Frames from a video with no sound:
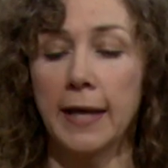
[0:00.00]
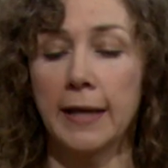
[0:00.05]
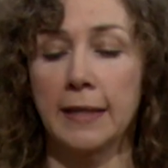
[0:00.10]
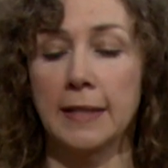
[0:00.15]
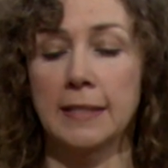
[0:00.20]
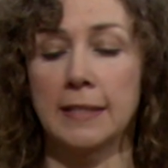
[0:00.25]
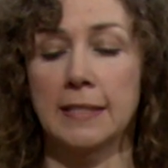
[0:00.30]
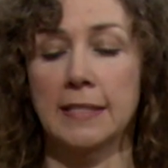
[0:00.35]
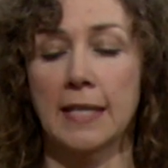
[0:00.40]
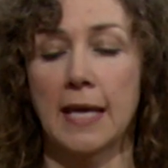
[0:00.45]

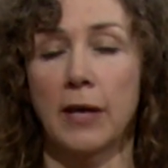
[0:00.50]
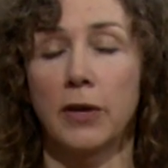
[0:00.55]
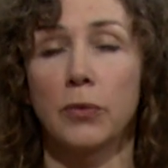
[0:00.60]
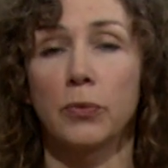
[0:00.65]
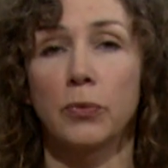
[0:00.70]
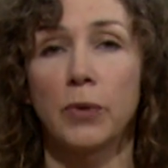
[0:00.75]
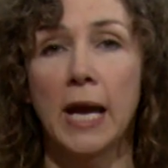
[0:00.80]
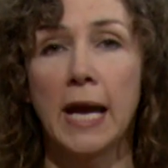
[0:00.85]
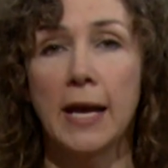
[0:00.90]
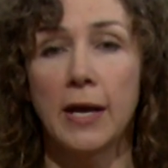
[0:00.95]
can set
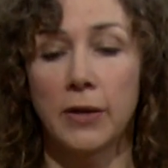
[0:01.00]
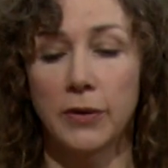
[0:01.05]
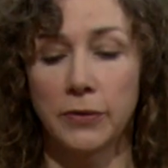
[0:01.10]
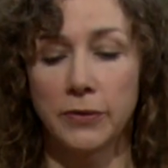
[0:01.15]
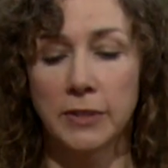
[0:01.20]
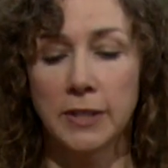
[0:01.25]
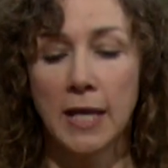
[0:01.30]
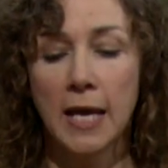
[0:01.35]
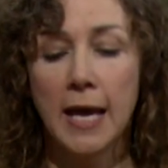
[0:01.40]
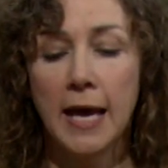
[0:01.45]

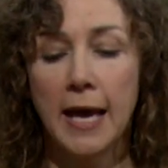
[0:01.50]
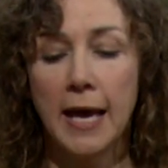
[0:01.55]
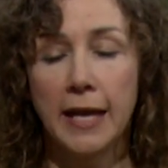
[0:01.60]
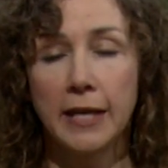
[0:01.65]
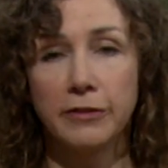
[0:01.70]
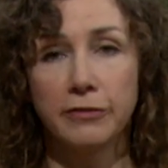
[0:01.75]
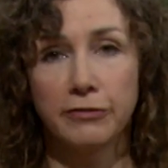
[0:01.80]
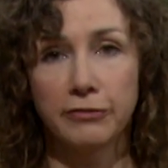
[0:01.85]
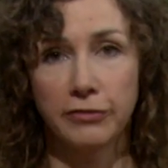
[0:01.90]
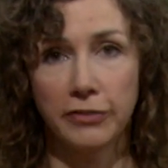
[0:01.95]
round
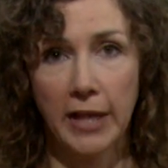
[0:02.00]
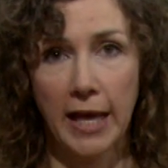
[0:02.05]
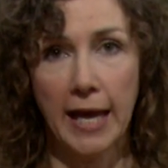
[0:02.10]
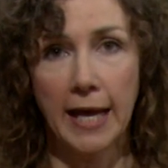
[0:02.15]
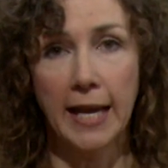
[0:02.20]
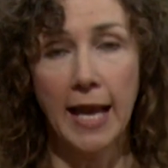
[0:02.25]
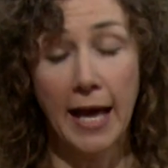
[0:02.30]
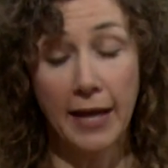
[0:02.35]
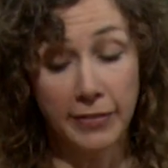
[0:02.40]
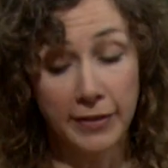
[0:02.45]
and
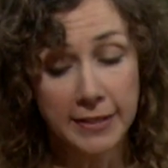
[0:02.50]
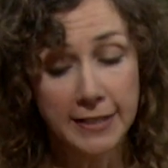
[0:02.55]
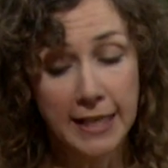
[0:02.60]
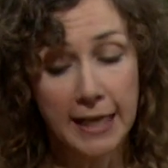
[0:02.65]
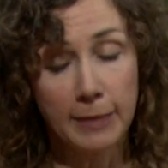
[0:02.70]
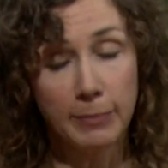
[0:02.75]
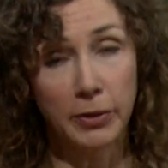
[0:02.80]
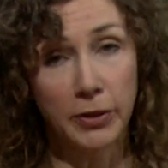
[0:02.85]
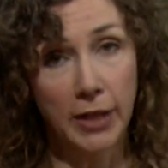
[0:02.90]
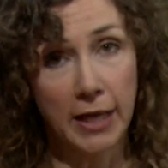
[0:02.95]
flat on the
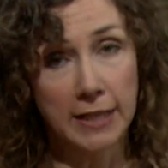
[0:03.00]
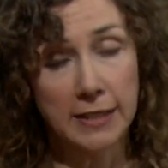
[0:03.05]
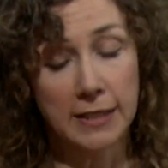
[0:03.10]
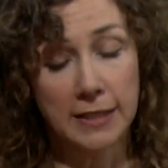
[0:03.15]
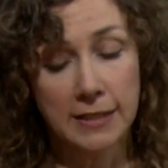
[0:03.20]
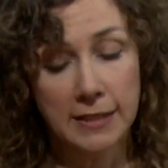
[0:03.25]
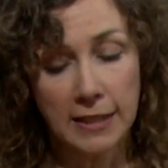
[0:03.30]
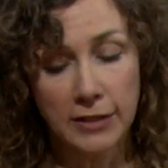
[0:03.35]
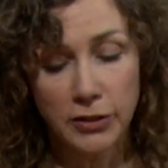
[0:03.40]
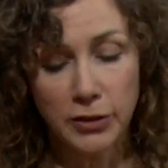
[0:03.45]
table as a
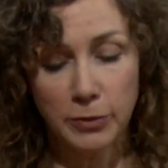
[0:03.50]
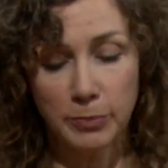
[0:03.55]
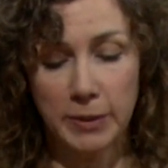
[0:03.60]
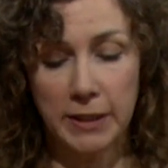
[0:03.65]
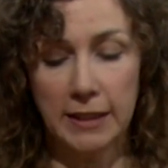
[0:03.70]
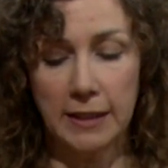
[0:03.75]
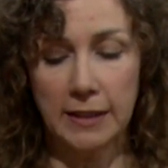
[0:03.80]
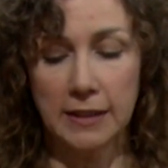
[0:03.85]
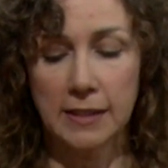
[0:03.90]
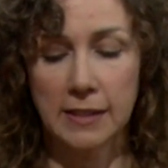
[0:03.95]

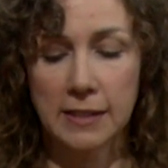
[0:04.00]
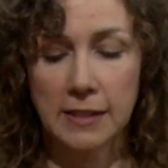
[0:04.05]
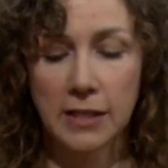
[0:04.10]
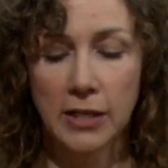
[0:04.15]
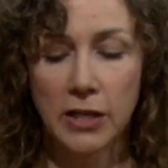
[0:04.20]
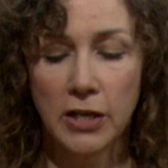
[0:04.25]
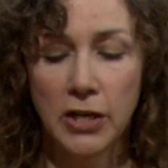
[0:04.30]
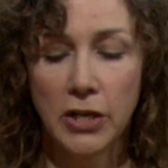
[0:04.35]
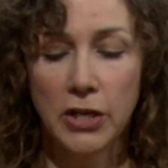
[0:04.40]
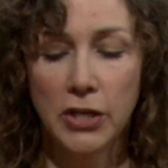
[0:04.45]
centerpiece.
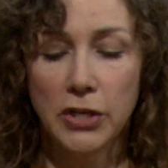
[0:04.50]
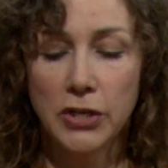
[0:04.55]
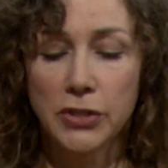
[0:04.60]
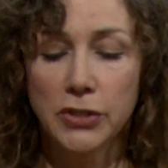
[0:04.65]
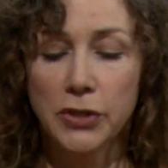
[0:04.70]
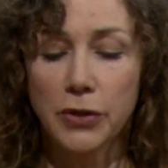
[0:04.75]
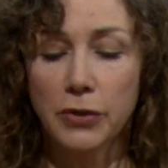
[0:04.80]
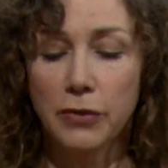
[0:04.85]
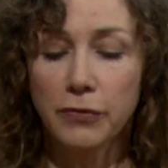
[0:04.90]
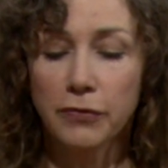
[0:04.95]

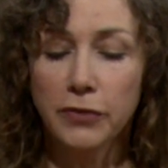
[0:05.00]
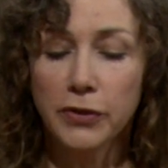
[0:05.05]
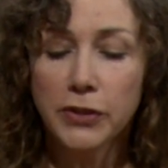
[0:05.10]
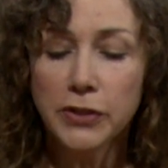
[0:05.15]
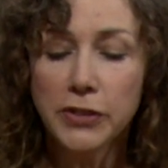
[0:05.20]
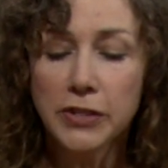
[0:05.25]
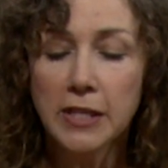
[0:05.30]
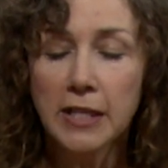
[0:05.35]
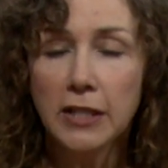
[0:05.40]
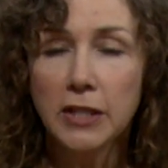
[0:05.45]
So the
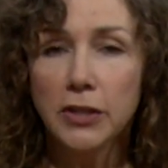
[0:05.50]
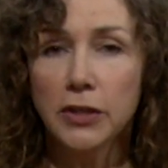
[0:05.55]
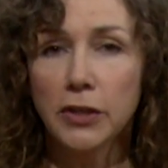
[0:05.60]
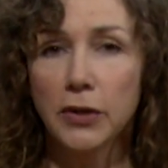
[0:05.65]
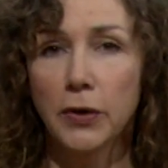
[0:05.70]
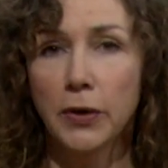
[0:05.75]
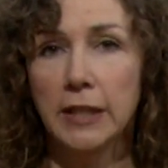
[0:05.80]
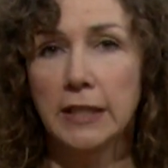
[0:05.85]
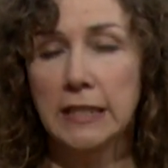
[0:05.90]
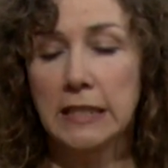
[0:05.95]
first thing you're
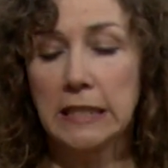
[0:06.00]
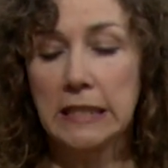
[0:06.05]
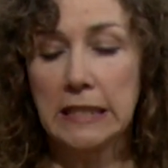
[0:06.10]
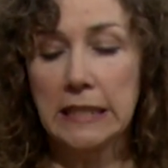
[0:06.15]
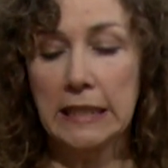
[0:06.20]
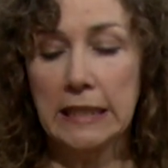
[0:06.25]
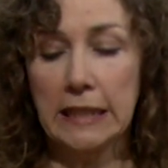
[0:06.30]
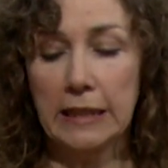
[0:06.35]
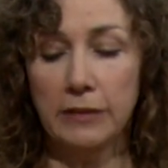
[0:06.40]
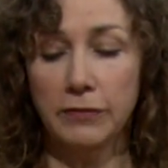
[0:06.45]
going to
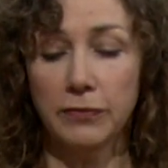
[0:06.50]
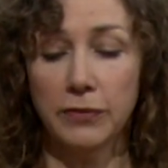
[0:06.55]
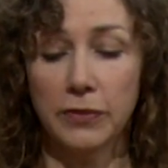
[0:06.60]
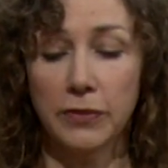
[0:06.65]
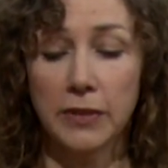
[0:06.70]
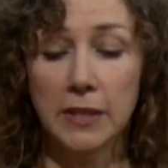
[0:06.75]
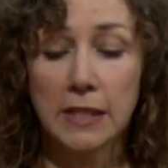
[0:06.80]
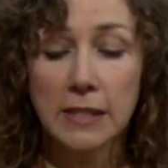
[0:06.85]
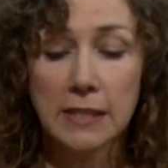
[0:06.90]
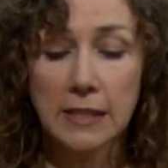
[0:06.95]
need for
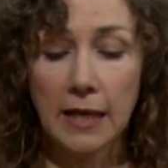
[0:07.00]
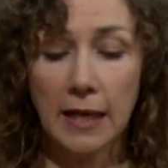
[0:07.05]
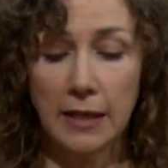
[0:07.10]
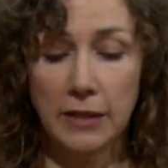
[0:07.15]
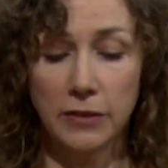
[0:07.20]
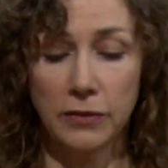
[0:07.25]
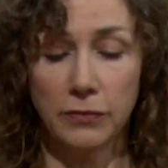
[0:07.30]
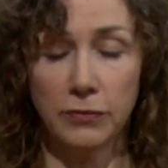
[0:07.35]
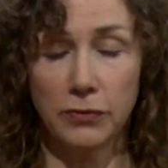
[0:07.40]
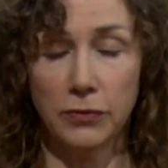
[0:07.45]
this
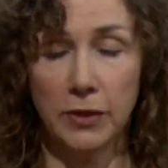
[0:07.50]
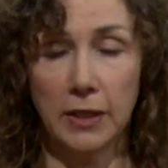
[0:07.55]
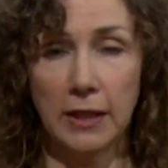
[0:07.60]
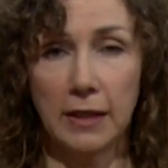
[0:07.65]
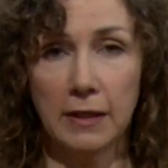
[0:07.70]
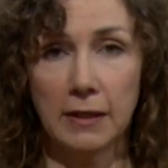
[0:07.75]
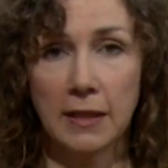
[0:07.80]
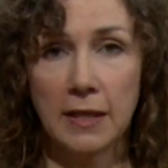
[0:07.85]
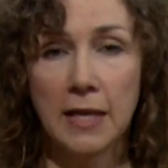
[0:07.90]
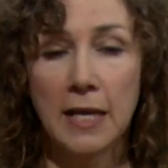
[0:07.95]
kind of
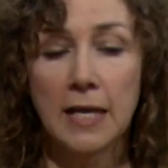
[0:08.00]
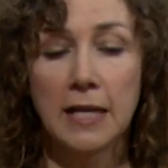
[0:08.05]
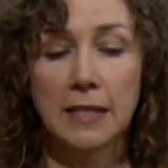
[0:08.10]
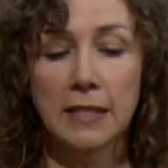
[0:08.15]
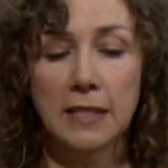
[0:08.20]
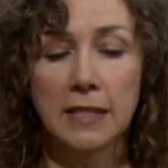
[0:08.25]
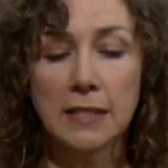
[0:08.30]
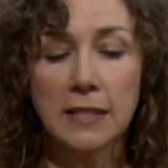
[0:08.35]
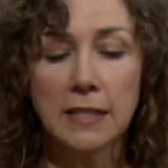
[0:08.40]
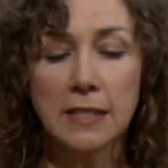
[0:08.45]
wreath,
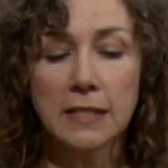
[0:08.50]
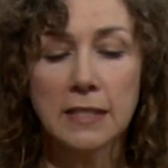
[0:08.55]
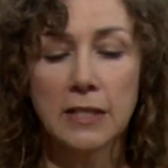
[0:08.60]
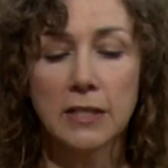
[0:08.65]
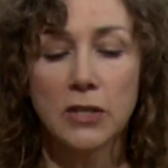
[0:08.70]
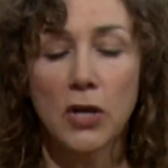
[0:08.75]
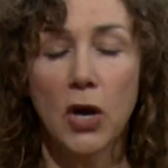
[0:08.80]
this is an